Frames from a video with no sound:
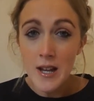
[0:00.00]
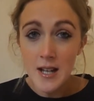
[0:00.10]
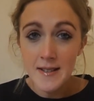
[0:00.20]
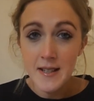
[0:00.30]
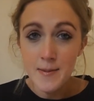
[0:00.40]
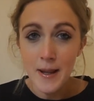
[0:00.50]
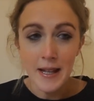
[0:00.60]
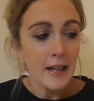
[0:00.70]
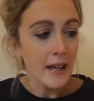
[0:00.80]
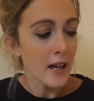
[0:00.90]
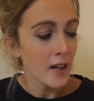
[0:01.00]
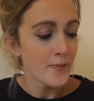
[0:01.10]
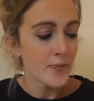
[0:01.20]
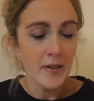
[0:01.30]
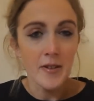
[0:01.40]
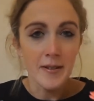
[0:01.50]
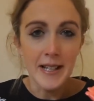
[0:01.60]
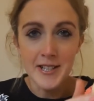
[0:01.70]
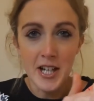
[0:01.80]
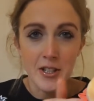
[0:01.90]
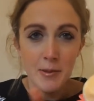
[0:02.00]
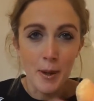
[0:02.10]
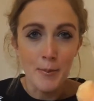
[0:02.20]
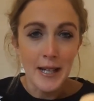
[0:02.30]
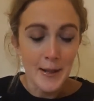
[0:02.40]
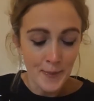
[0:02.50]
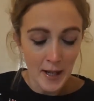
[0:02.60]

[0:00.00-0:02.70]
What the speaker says: nice in his blanket. I'm not really attached to it properly.